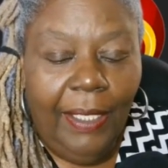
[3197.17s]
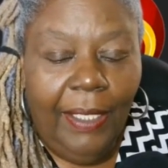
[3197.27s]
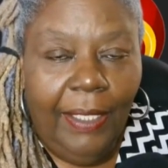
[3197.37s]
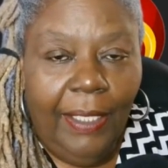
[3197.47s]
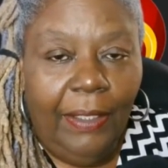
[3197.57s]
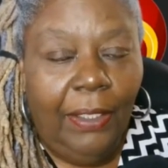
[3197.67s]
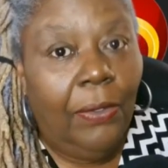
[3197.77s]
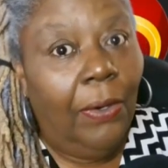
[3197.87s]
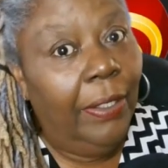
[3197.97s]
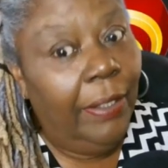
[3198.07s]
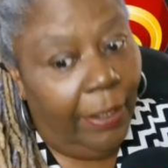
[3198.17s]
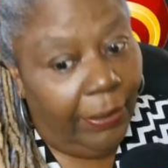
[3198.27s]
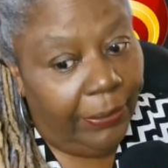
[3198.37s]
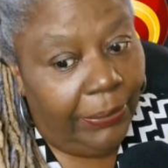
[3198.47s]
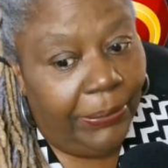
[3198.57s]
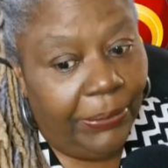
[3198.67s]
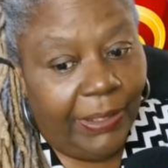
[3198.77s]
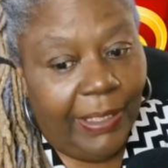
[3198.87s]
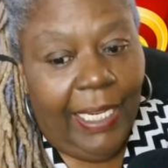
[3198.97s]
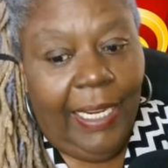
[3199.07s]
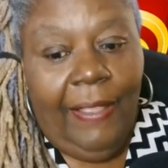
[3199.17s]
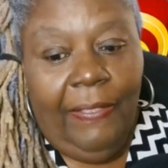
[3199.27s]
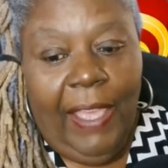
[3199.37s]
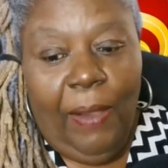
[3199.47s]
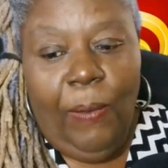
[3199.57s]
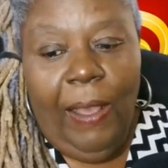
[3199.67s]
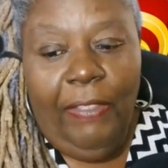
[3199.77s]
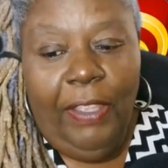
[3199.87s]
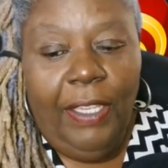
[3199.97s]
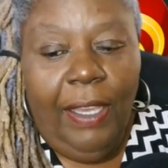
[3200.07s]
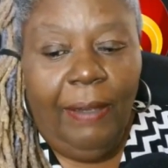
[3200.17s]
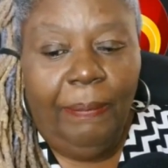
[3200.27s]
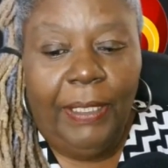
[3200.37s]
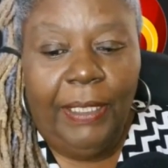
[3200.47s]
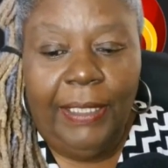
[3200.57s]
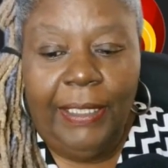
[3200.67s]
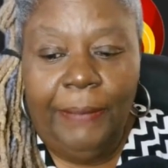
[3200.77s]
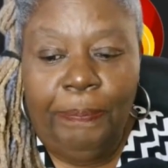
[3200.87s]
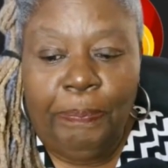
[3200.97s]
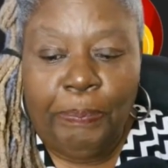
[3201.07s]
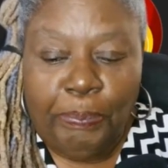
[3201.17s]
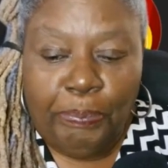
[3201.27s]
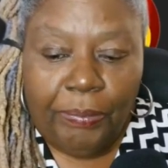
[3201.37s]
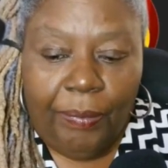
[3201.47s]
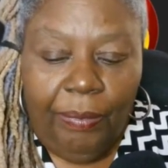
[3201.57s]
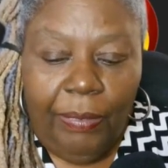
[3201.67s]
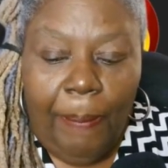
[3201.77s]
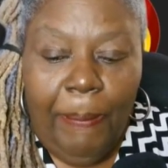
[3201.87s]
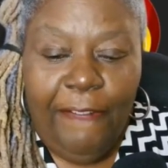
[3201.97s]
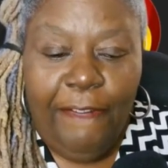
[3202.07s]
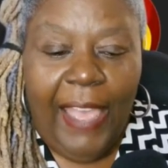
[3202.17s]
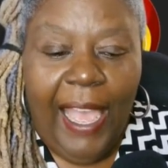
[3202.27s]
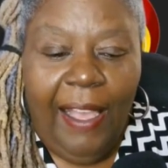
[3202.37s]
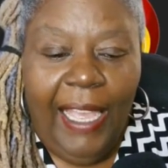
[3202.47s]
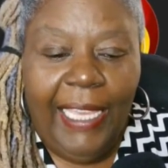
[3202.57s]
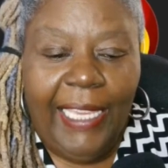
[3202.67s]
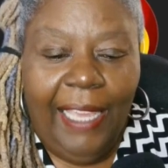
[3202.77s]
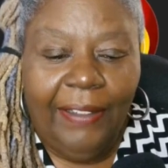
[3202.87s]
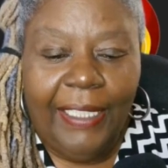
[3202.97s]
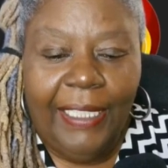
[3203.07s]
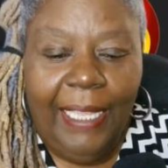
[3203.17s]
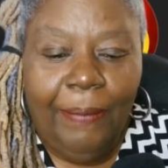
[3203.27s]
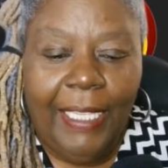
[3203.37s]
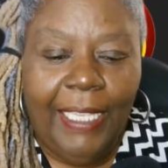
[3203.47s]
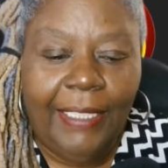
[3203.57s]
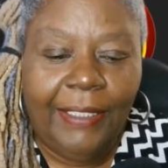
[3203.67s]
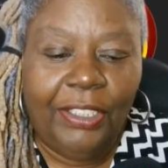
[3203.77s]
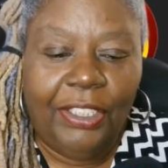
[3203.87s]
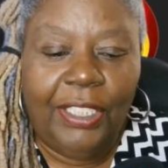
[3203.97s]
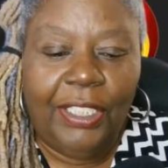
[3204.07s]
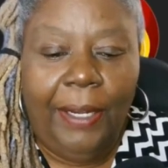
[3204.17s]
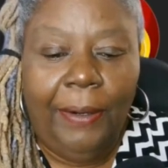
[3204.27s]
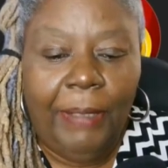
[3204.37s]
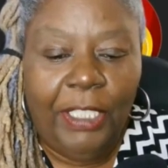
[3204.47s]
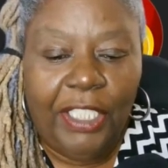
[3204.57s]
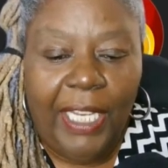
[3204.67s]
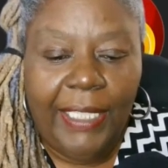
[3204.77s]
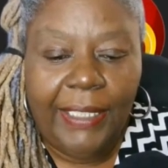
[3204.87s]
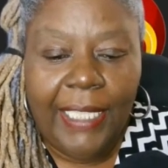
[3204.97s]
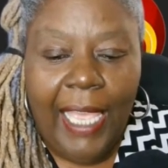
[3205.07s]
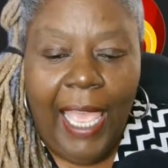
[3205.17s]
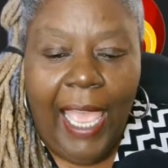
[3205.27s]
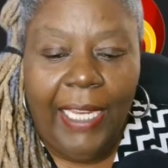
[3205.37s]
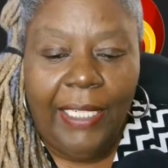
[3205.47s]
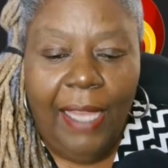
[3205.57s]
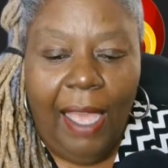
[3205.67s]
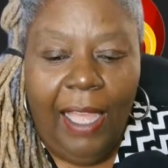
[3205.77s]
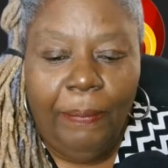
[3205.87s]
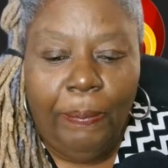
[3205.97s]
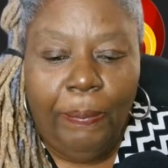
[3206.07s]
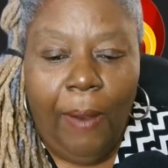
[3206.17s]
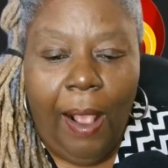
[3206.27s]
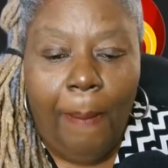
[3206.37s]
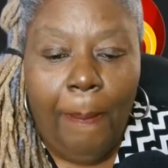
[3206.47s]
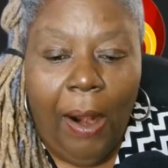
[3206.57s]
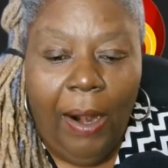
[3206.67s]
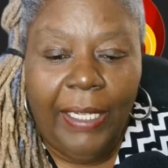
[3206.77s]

the court holds that whether Youngblood may file a counterclaim against Jeremy Jakes, a non-party,